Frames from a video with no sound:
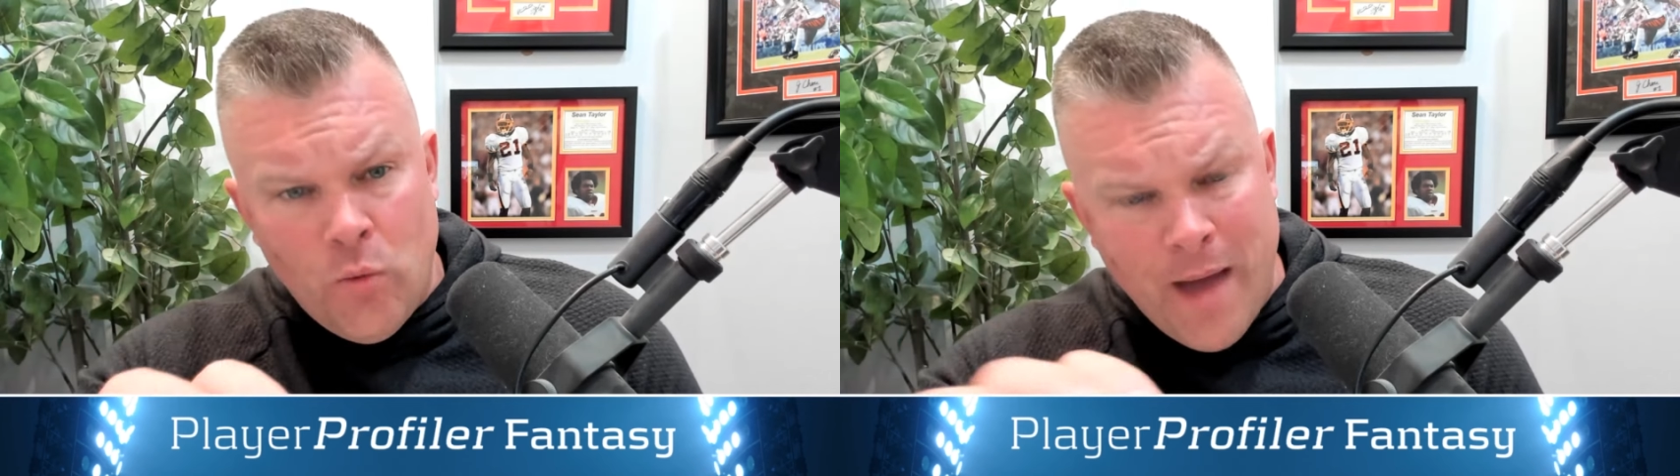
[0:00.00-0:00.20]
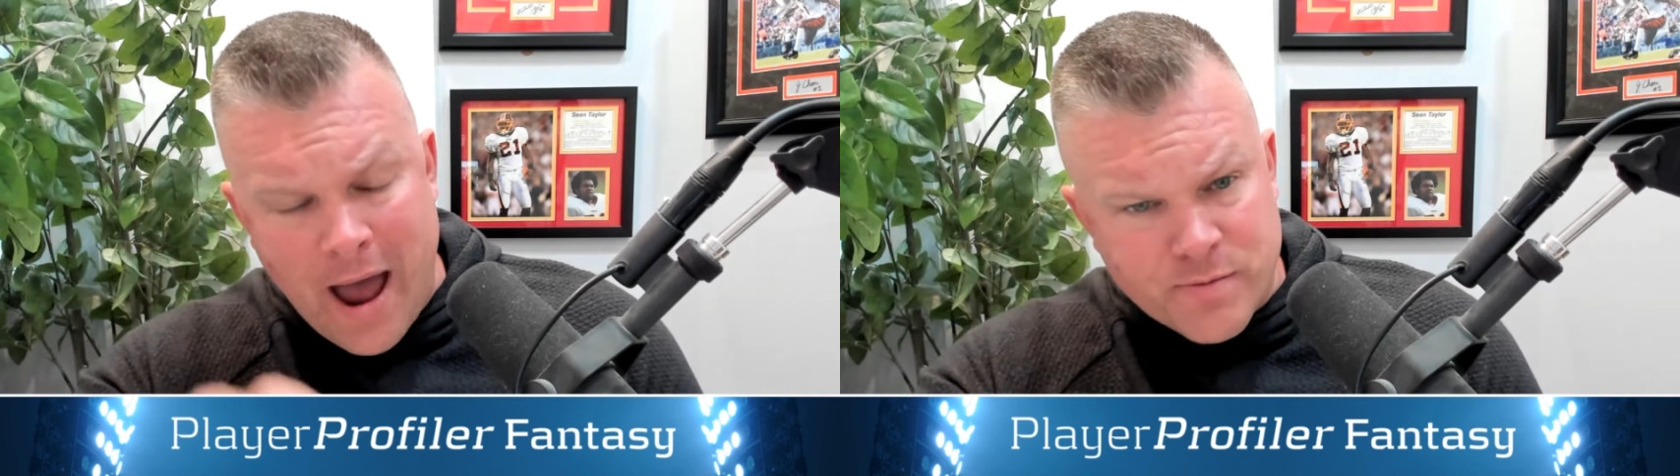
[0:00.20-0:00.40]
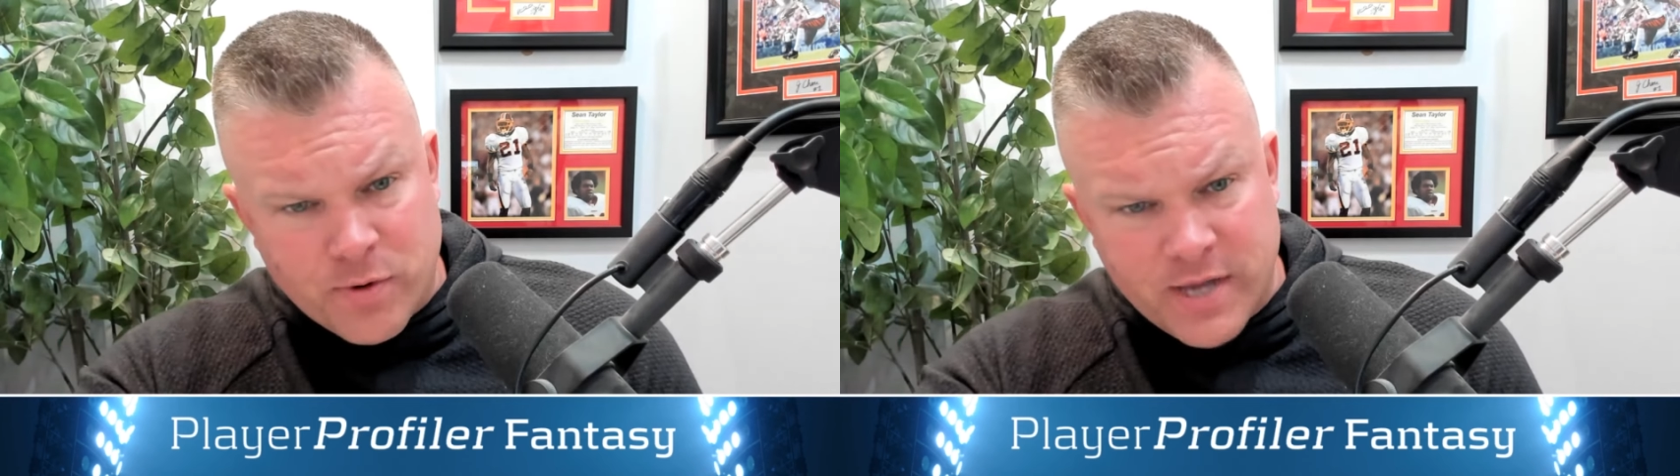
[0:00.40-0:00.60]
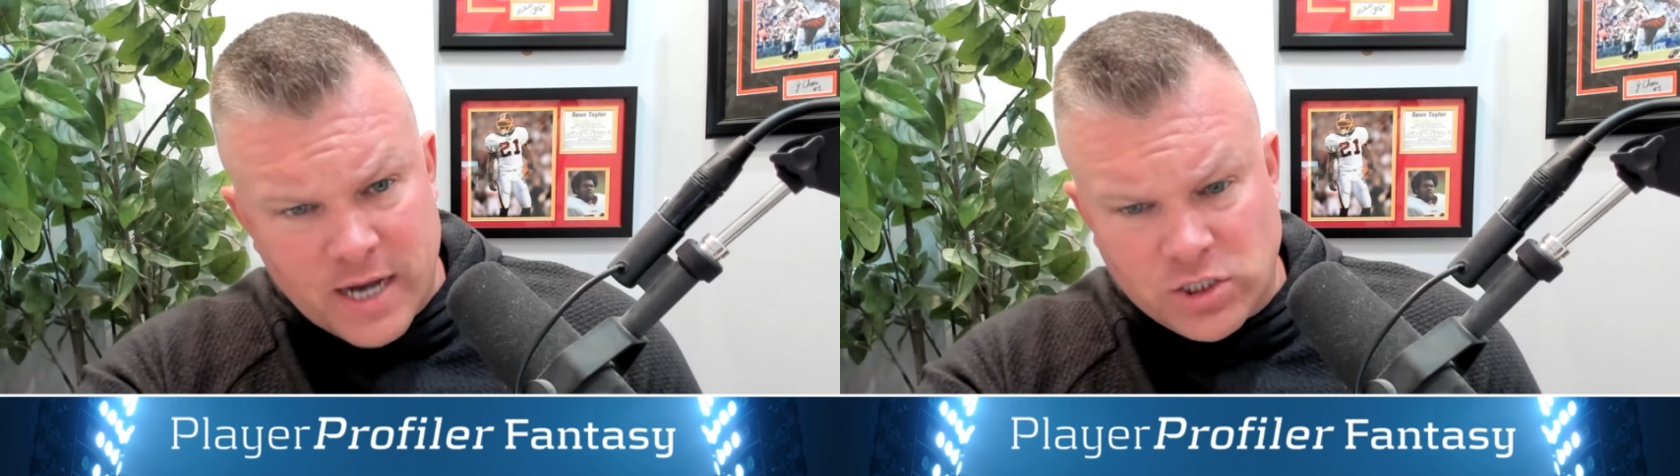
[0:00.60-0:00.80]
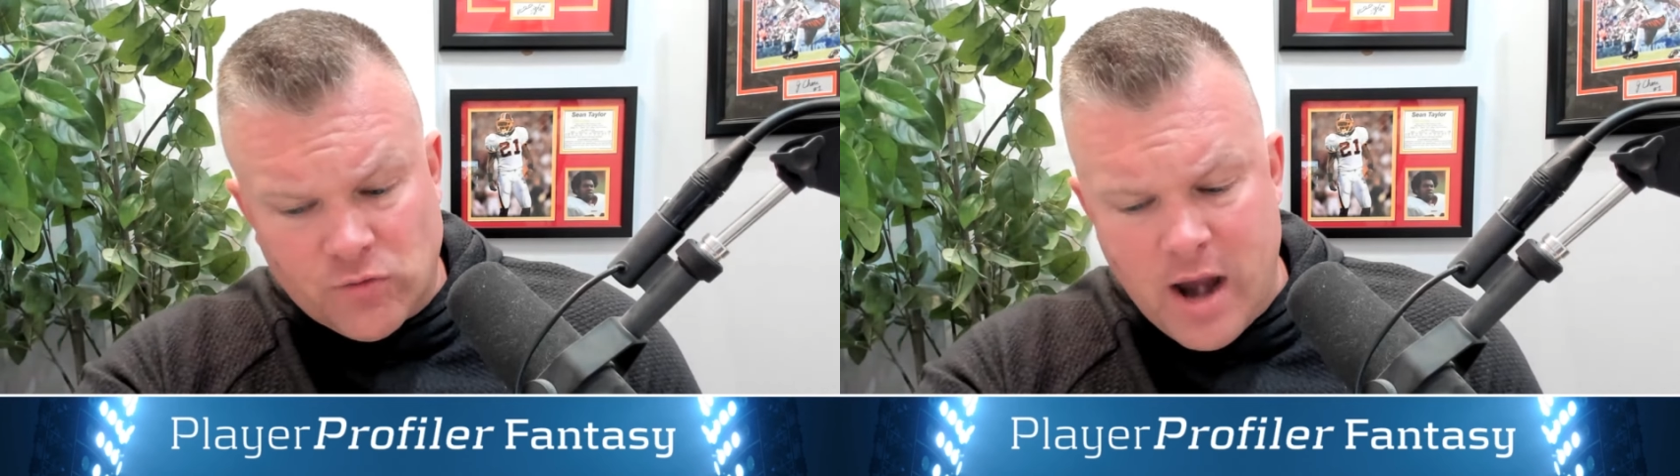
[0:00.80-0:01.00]
pass
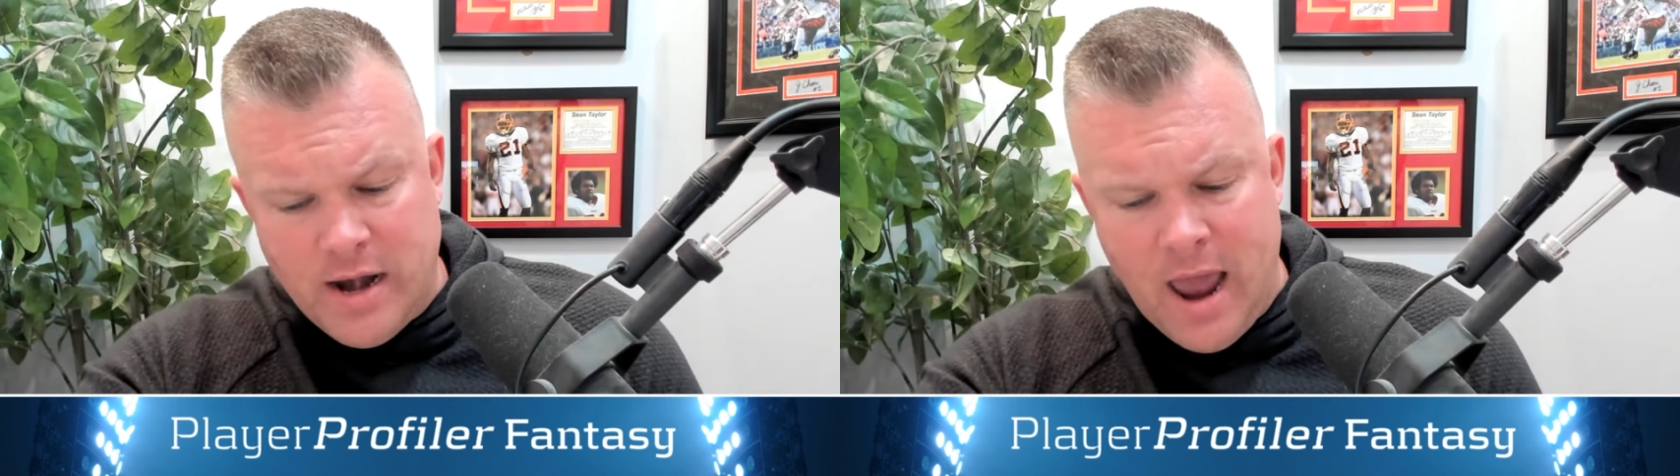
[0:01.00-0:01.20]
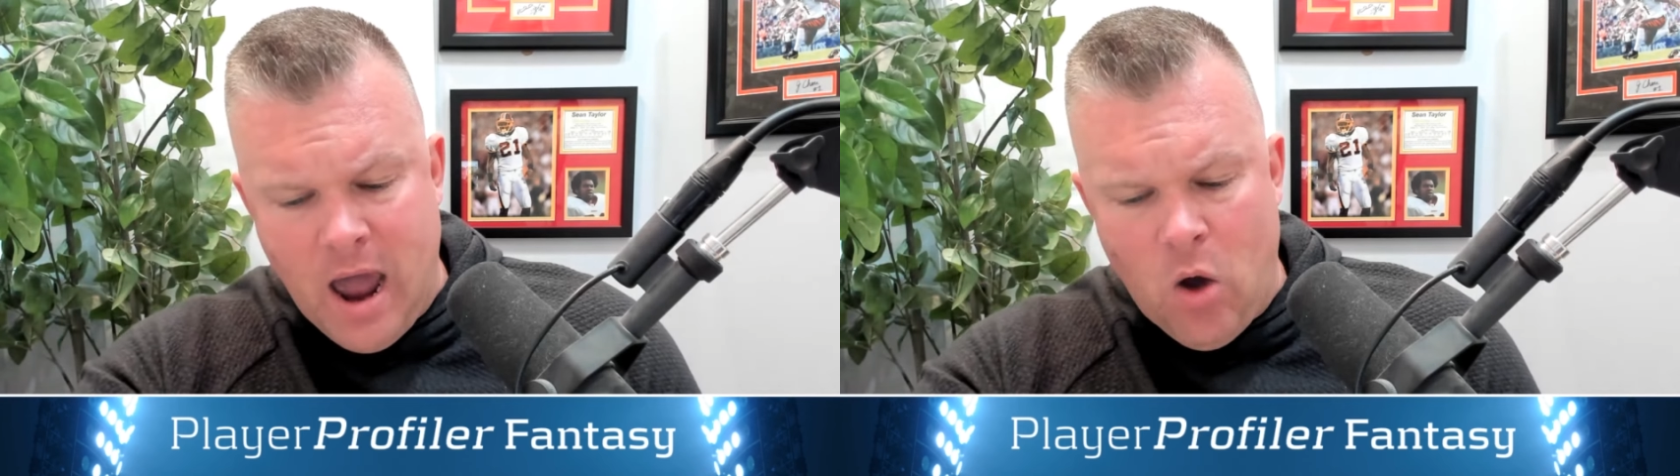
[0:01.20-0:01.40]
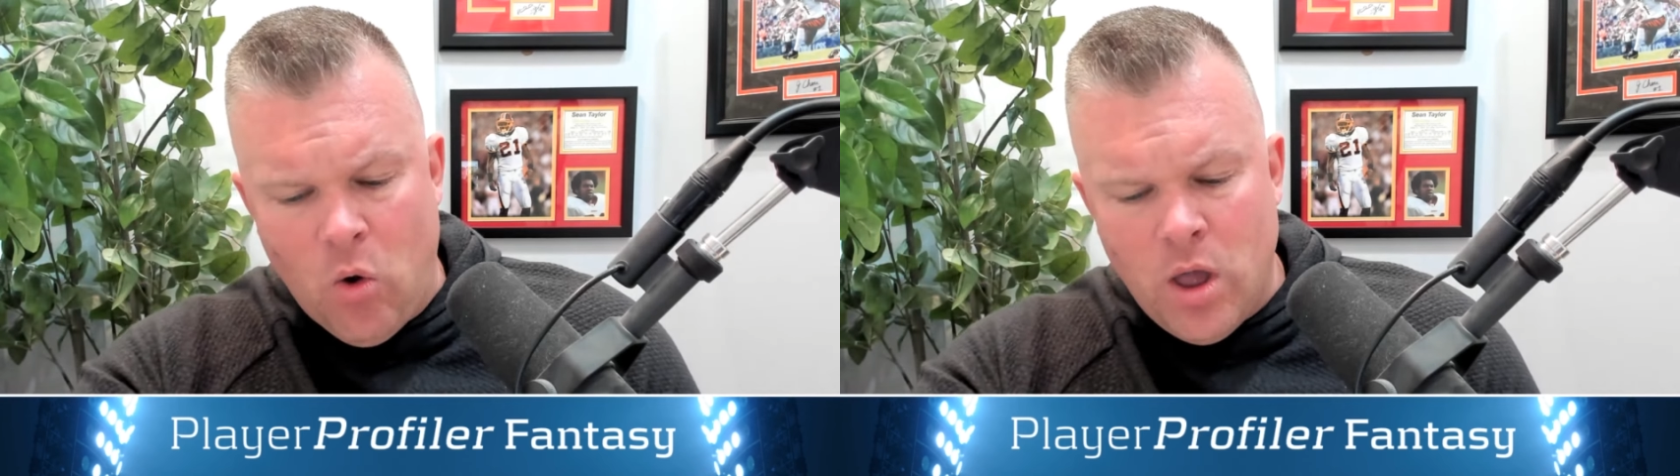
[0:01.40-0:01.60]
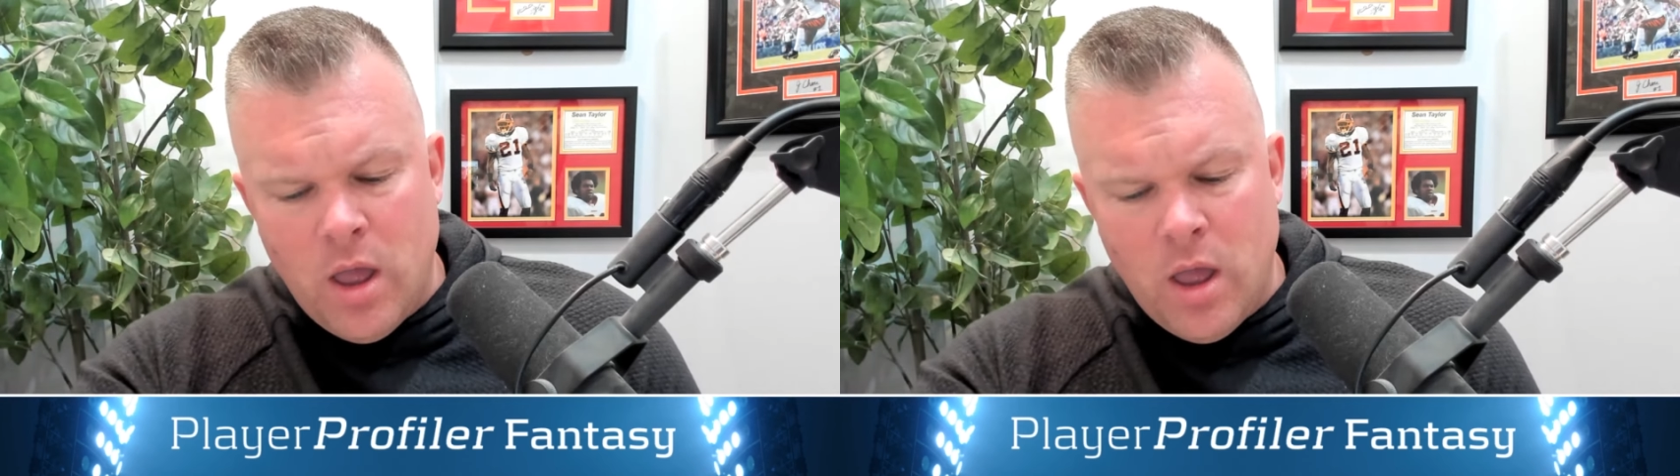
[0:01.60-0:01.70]
protection right now.